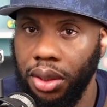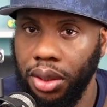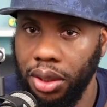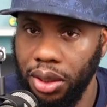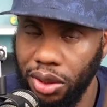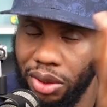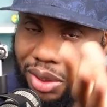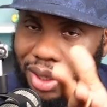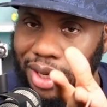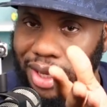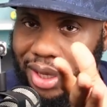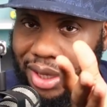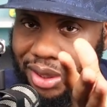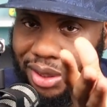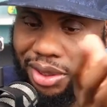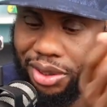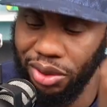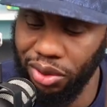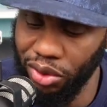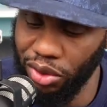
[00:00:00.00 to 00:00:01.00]
You know, the
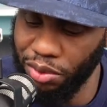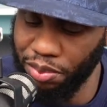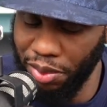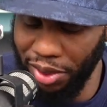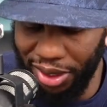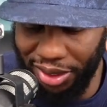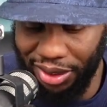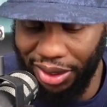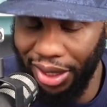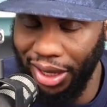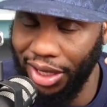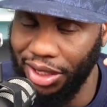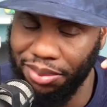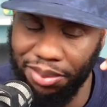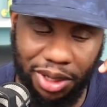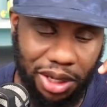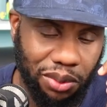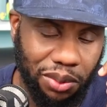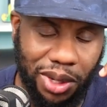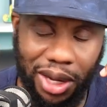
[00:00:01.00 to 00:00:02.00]
Anything Goes podcast,
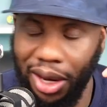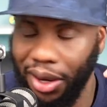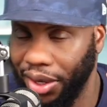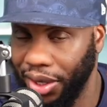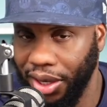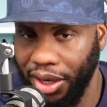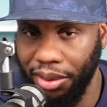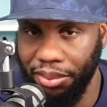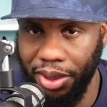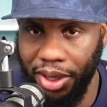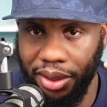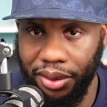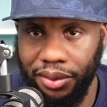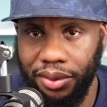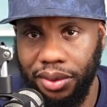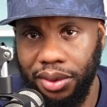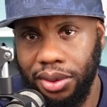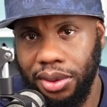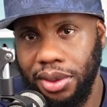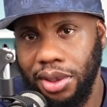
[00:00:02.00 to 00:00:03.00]
man. We out of here, man.
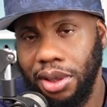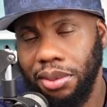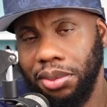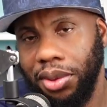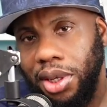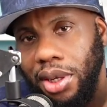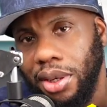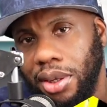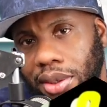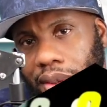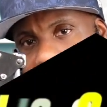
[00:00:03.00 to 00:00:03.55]
I'm gone.